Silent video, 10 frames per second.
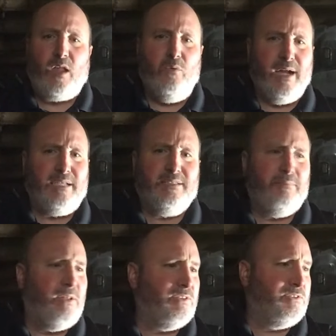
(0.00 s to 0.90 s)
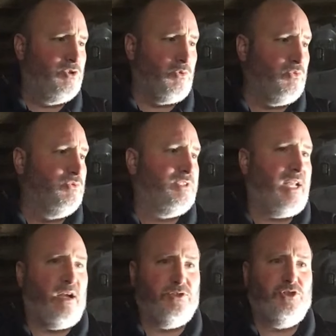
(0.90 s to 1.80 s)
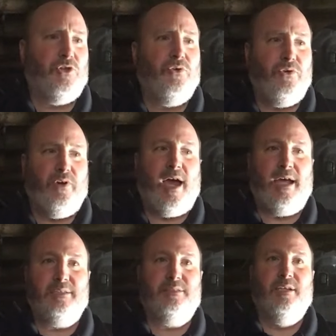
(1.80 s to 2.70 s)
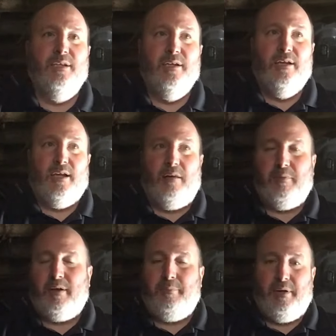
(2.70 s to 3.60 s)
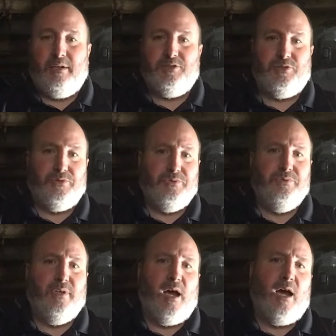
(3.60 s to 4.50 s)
We got some other tools that I'll show you guys coming up here soon